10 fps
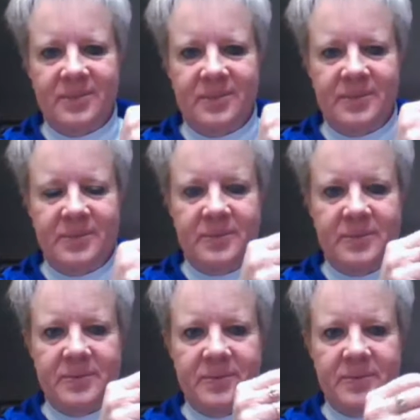
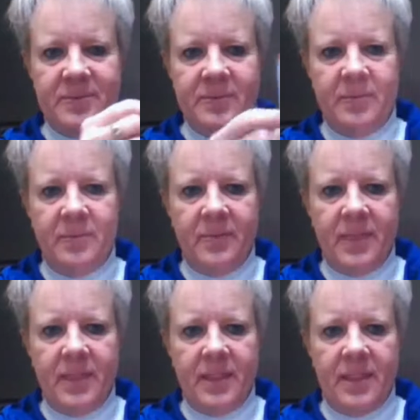
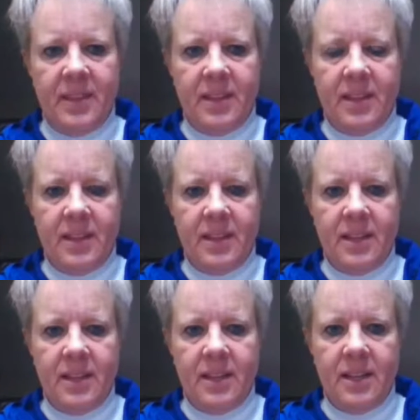
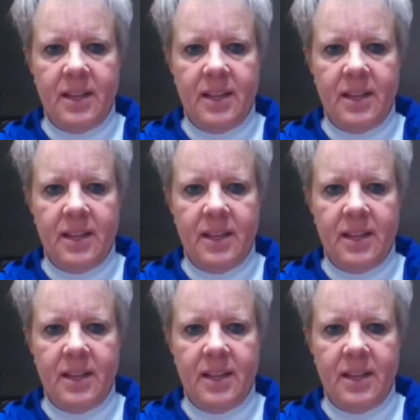Nothing is said.